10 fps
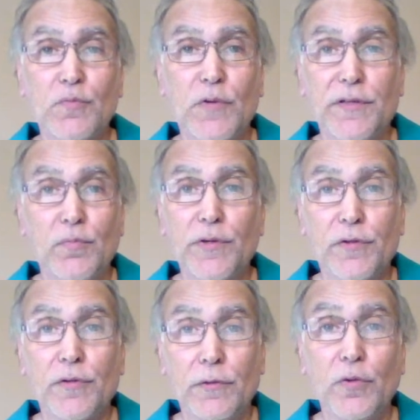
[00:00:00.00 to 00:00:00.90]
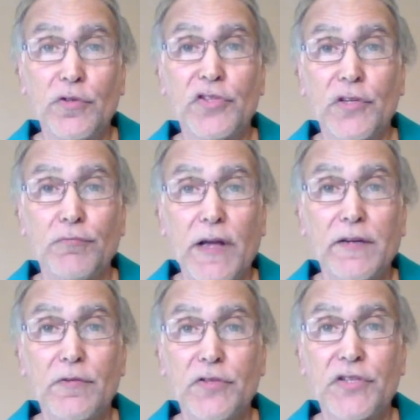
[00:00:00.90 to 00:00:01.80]
with losing
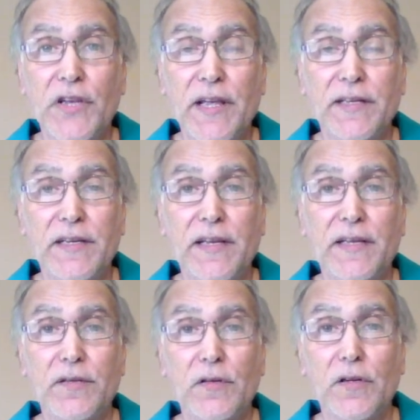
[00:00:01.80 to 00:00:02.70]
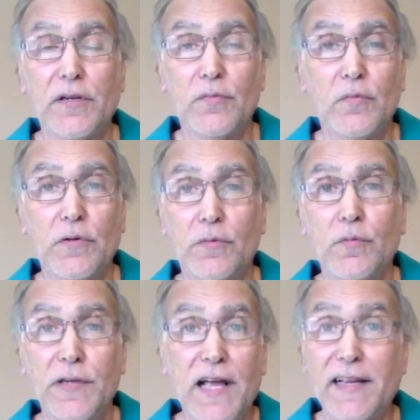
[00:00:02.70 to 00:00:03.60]
records, and we're
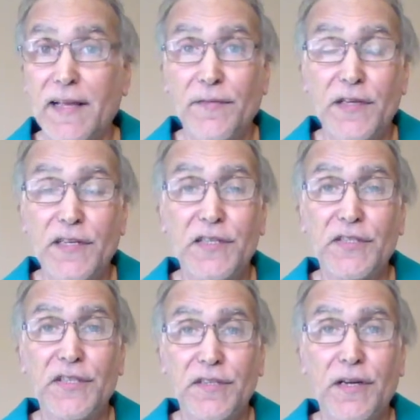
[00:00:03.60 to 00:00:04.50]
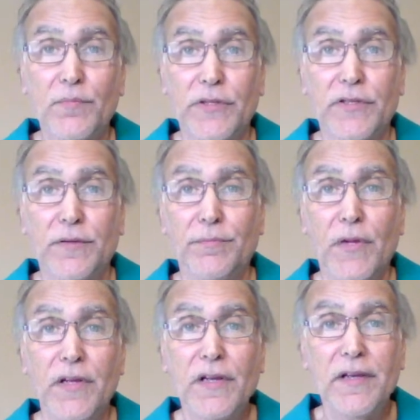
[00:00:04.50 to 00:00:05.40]
not having an easy time with them.
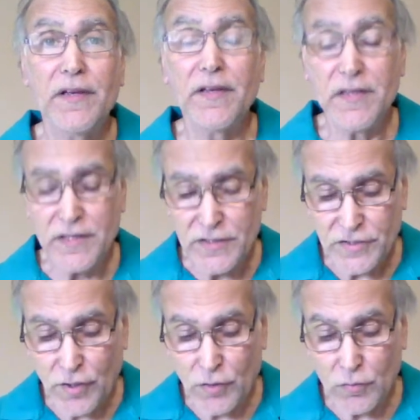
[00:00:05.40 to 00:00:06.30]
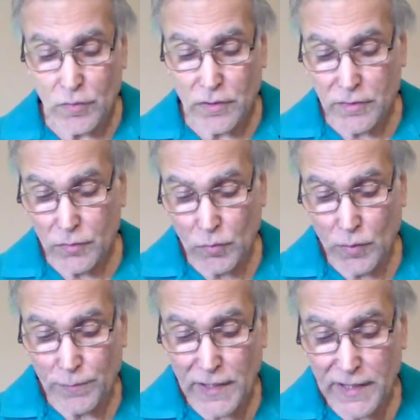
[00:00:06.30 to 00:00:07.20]
So we're
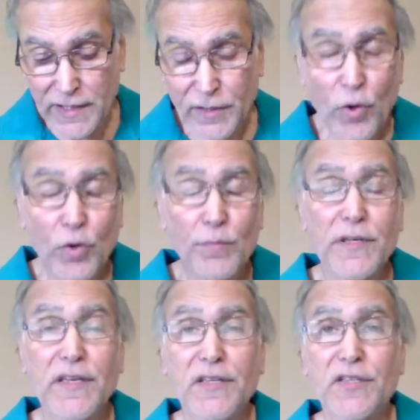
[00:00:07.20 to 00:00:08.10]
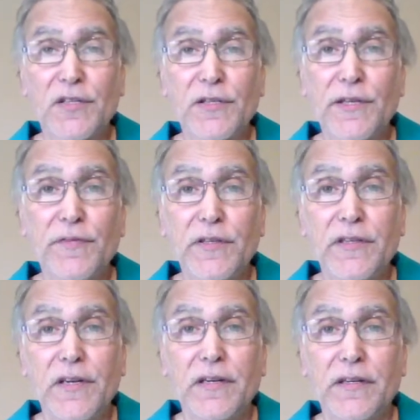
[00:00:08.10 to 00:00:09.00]
playing at home against Cleveland.
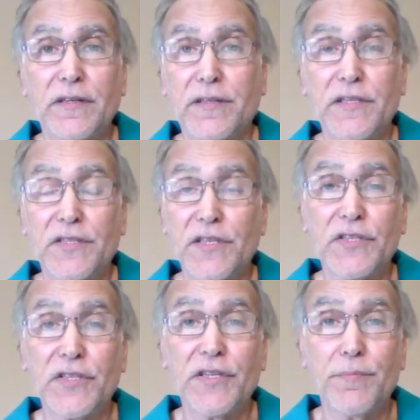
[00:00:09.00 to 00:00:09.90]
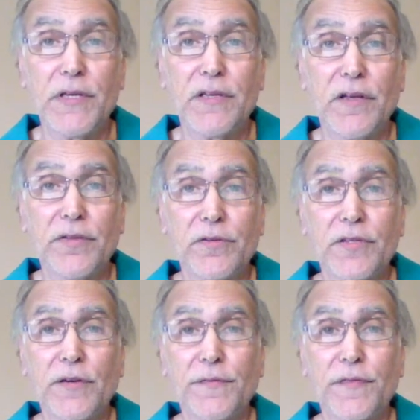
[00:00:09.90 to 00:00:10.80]
This can be another
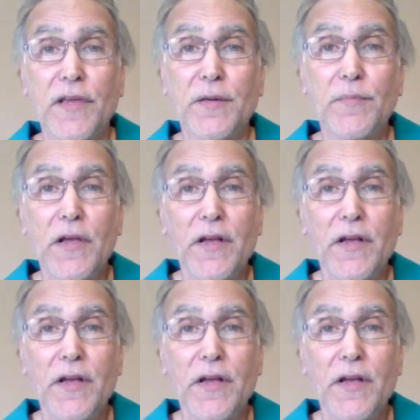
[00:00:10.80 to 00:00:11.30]
tough game.